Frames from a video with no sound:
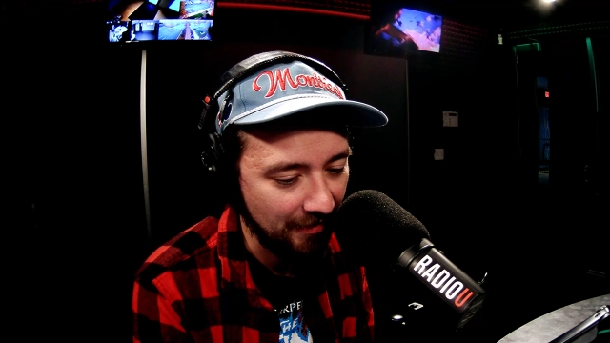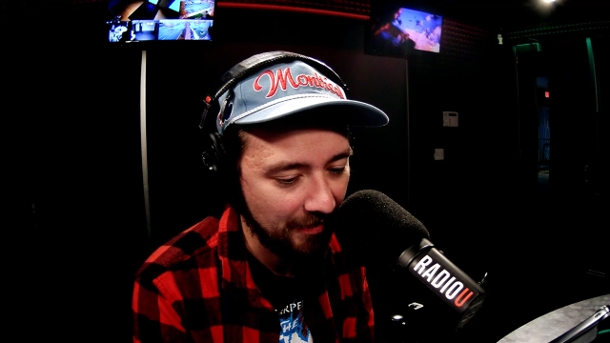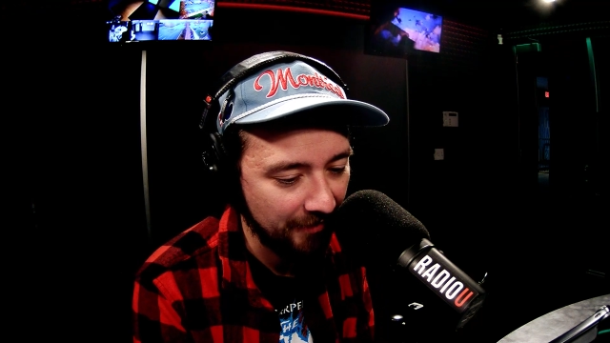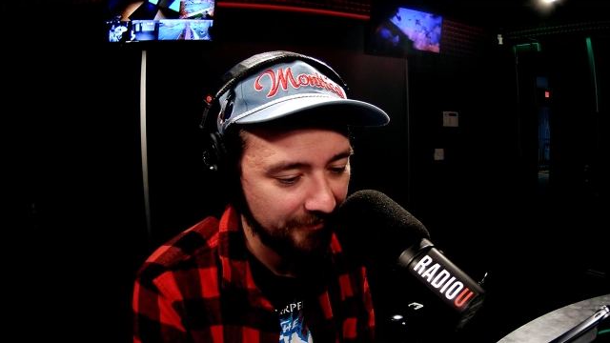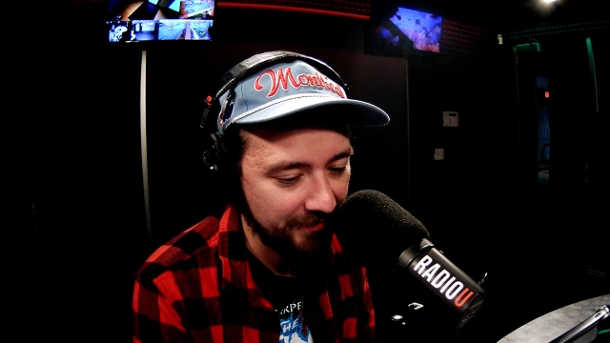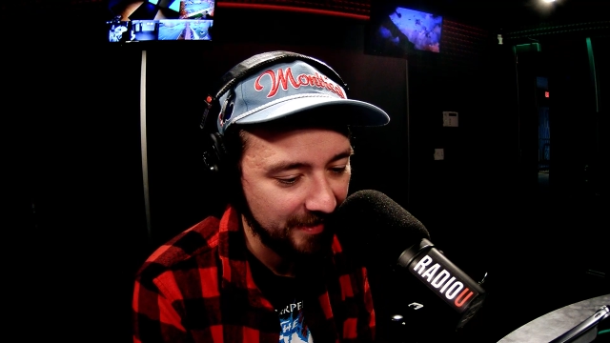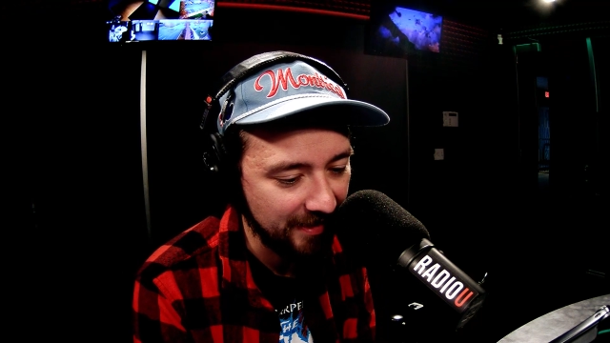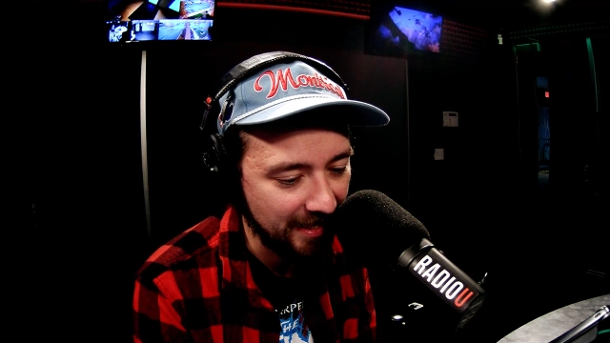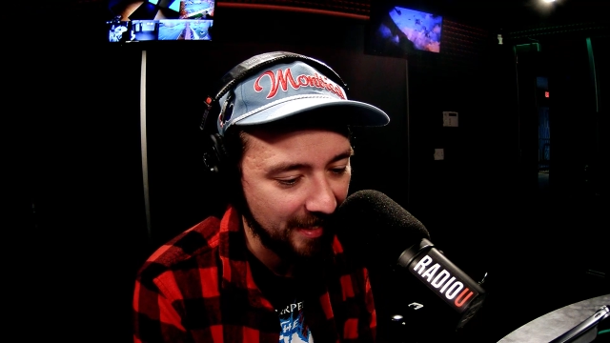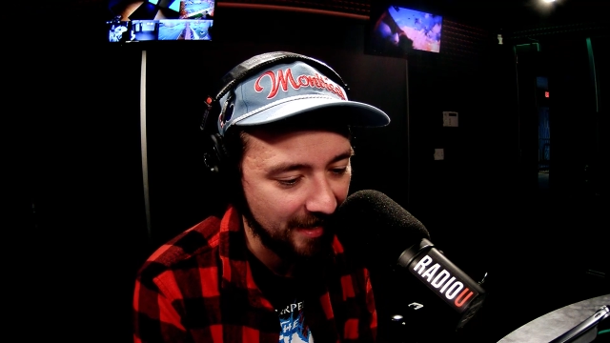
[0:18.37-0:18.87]

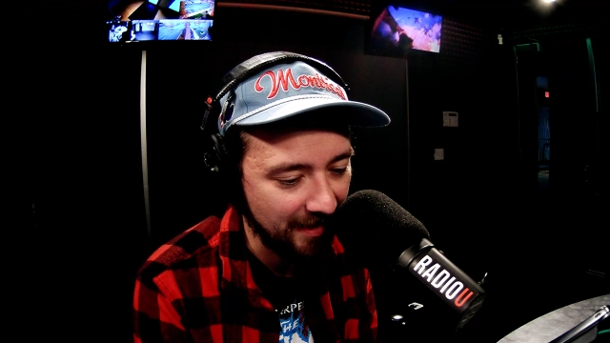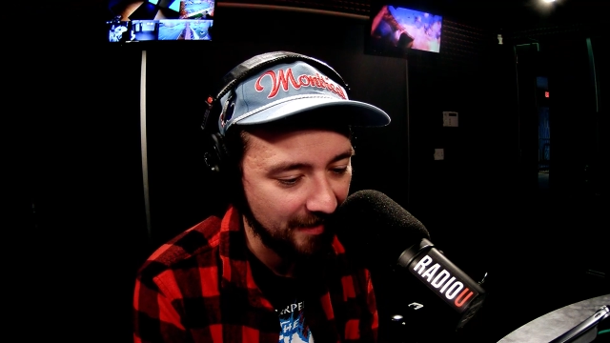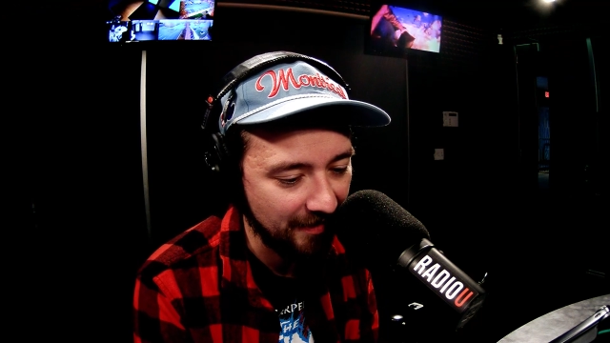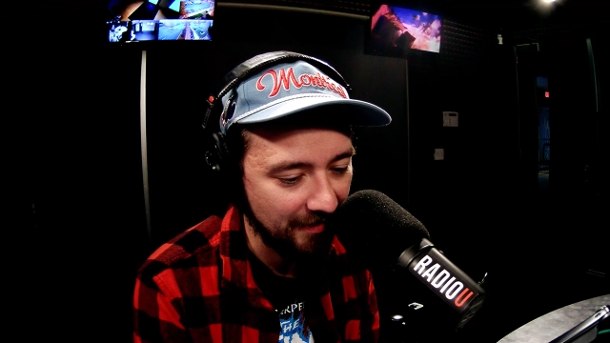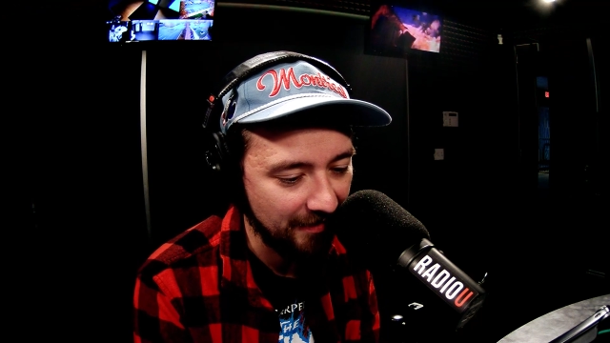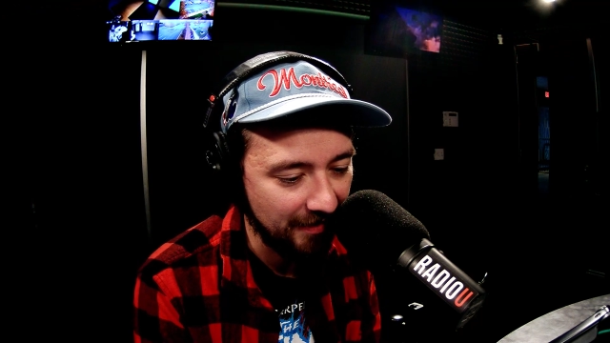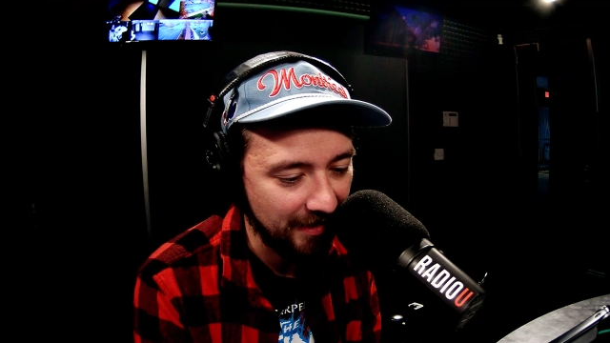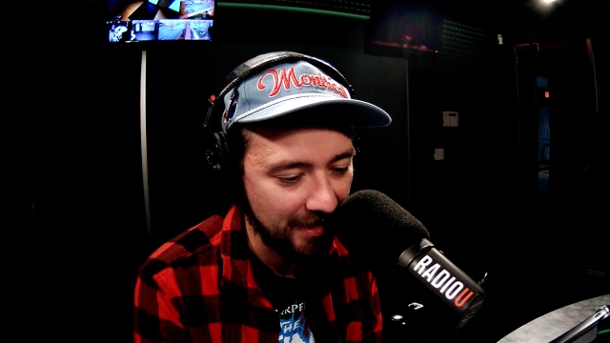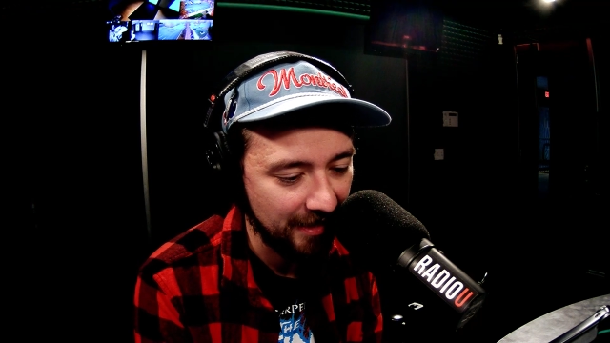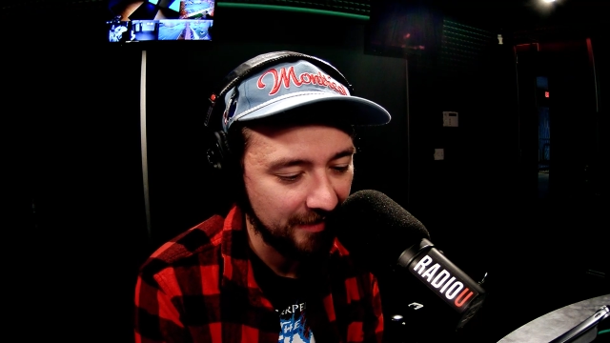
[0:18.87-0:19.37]
off the
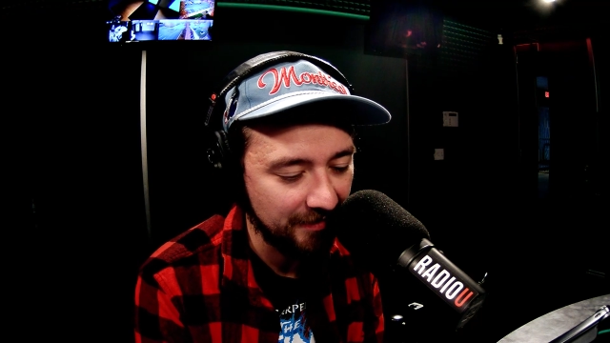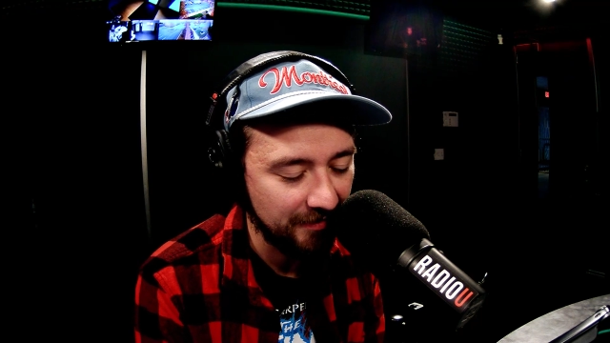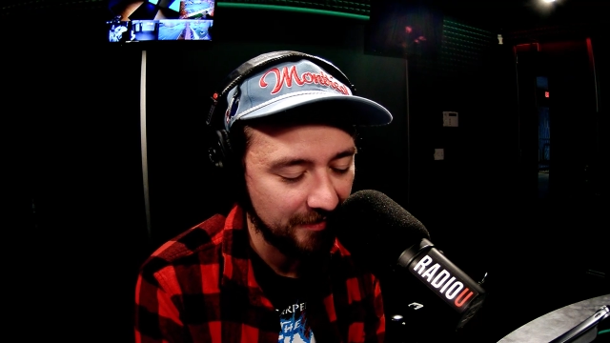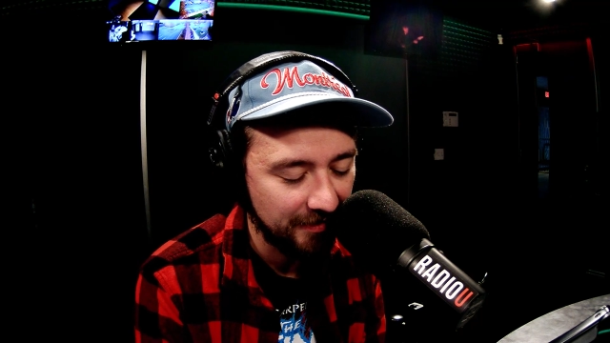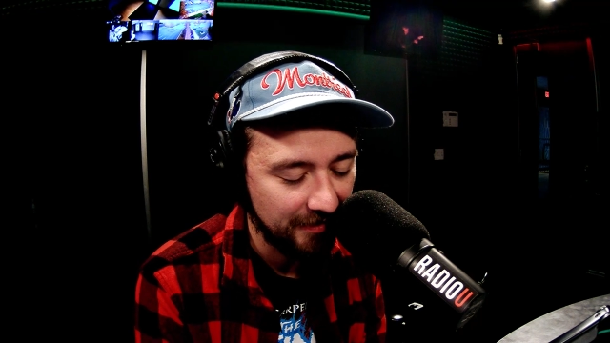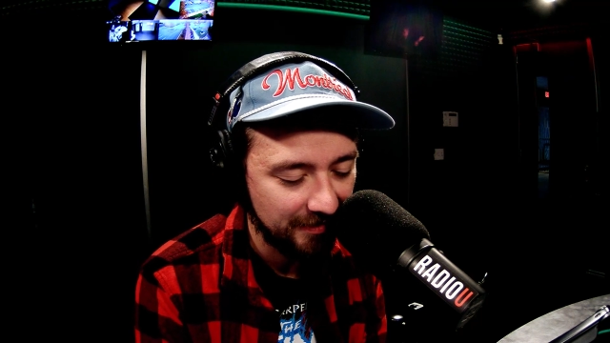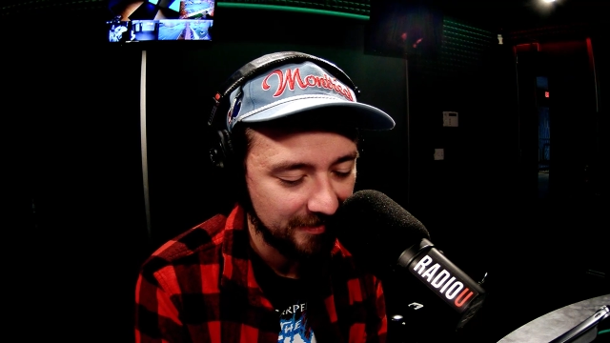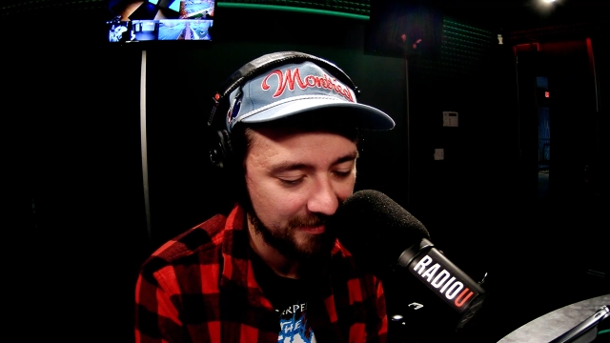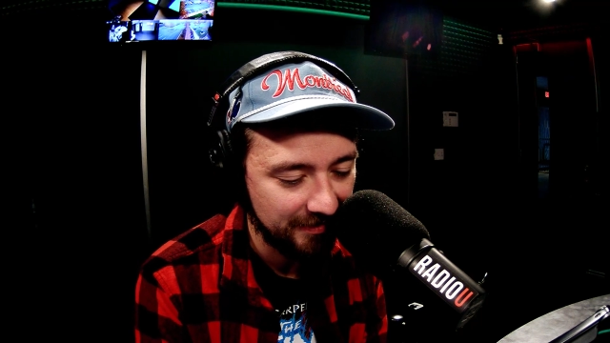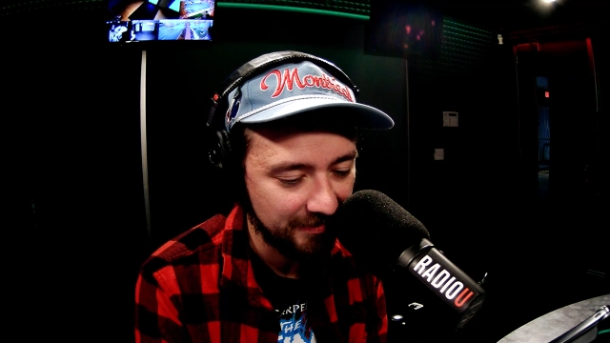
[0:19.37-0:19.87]
air,
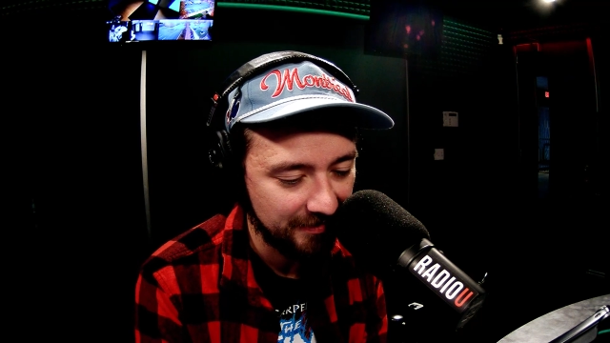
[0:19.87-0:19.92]
and